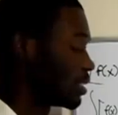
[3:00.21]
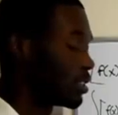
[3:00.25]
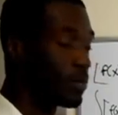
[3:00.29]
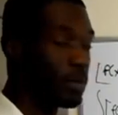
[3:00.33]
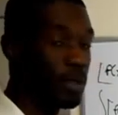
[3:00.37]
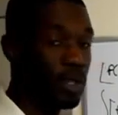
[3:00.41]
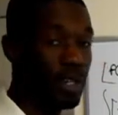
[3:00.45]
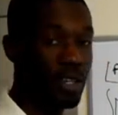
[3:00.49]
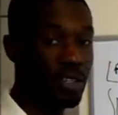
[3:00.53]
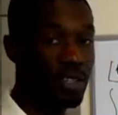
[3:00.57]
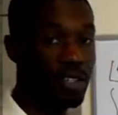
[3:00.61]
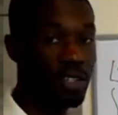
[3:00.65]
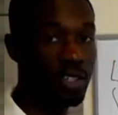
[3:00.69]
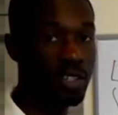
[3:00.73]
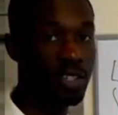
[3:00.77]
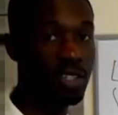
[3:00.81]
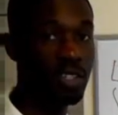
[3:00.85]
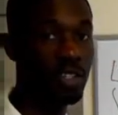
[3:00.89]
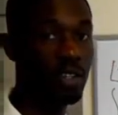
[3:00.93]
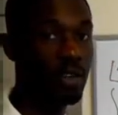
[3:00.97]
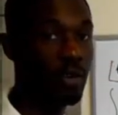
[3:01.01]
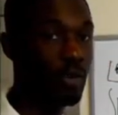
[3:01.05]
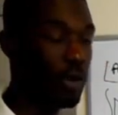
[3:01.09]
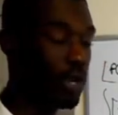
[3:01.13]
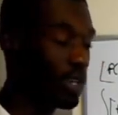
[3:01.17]
So because it's
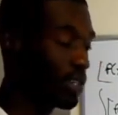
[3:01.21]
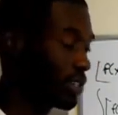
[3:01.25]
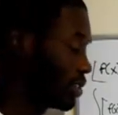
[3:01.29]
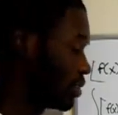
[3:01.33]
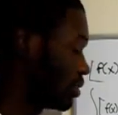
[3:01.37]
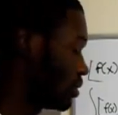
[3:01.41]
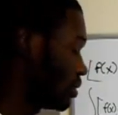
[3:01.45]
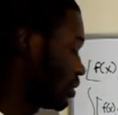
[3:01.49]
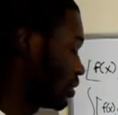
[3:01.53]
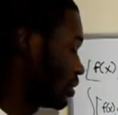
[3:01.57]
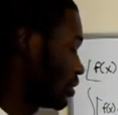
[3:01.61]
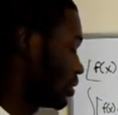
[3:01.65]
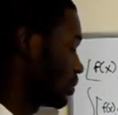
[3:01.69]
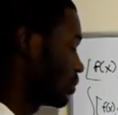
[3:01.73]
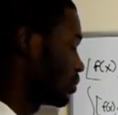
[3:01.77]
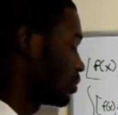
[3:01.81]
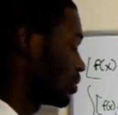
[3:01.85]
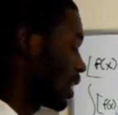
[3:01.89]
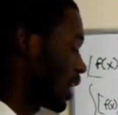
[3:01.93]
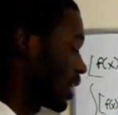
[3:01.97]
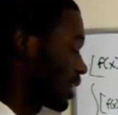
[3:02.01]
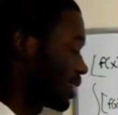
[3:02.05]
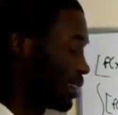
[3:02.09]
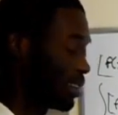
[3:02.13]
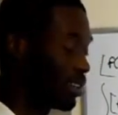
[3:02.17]
an equation, you can
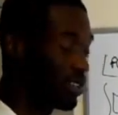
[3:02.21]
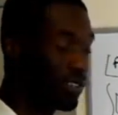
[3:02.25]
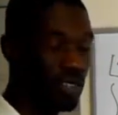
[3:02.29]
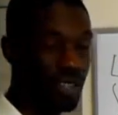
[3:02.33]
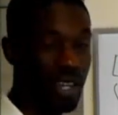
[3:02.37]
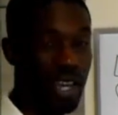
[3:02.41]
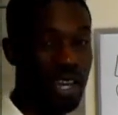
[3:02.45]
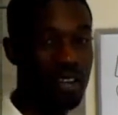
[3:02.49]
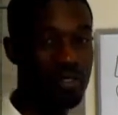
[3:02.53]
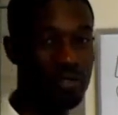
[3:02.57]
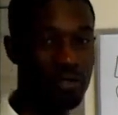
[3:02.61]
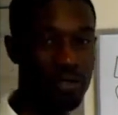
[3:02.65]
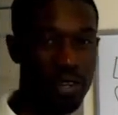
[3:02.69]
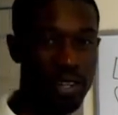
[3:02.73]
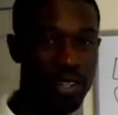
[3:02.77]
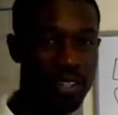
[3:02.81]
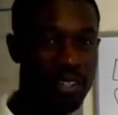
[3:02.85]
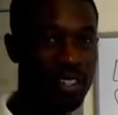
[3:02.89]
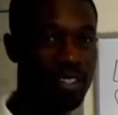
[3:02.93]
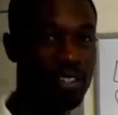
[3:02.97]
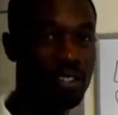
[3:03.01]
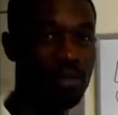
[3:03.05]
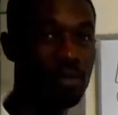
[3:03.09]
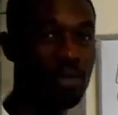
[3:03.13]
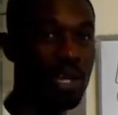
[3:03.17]
subtract. It looks kind of funny
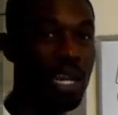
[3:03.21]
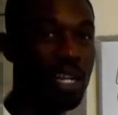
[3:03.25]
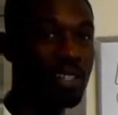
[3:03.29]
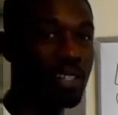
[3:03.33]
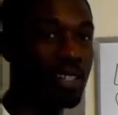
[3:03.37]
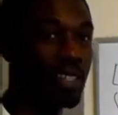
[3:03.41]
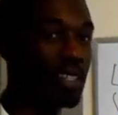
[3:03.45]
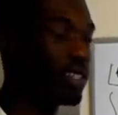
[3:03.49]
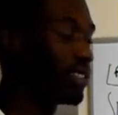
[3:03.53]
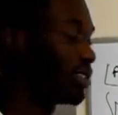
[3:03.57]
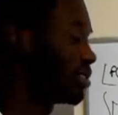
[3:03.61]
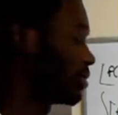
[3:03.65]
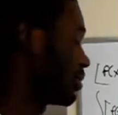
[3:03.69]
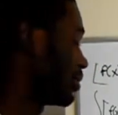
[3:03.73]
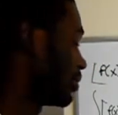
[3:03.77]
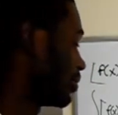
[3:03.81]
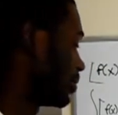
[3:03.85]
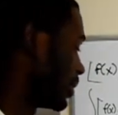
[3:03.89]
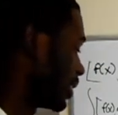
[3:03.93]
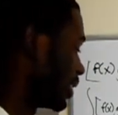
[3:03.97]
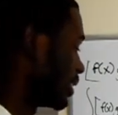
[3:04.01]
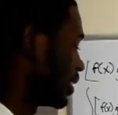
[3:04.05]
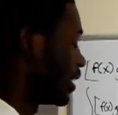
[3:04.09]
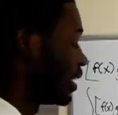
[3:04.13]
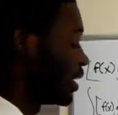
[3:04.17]
to subtract the integral,
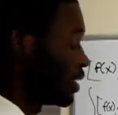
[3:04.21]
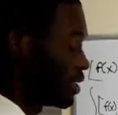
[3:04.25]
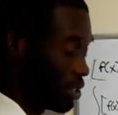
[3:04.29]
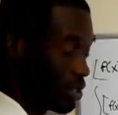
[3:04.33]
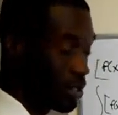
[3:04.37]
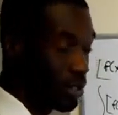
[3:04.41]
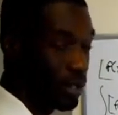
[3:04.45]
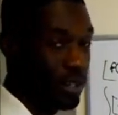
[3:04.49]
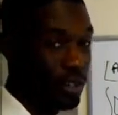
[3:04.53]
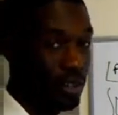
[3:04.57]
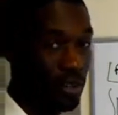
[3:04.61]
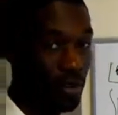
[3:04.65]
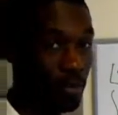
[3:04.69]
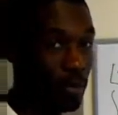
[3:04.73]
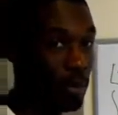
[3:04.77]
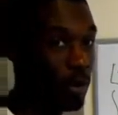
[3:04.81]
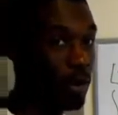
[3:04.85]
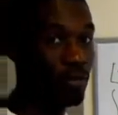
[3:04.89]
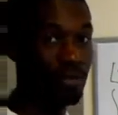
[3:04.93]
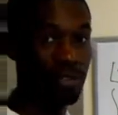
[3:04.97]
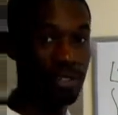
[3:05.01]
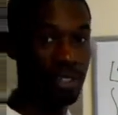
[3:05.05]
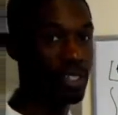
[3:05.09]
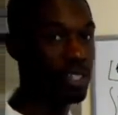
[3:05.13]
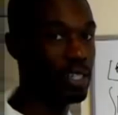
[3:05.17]
but you're
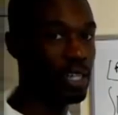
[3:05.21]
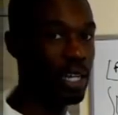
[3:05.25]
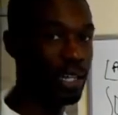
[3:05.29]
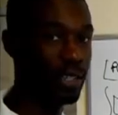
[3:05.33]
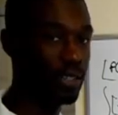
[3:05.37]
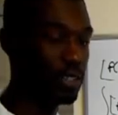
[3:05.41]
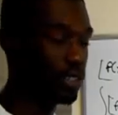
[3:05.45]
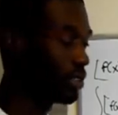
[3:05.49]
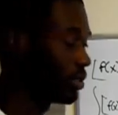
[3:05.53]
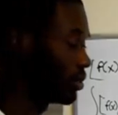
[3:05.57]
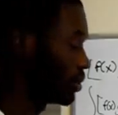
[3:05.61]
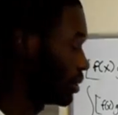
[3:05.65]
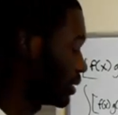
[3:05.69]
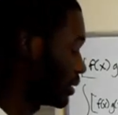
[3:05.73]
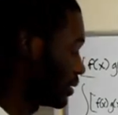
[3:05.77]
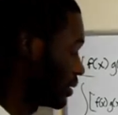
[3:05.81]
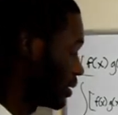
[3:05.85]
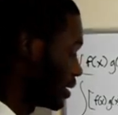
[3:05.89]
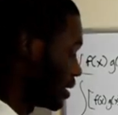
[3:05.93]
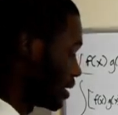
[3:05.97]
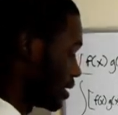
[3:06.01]
perfectly allowed to do it.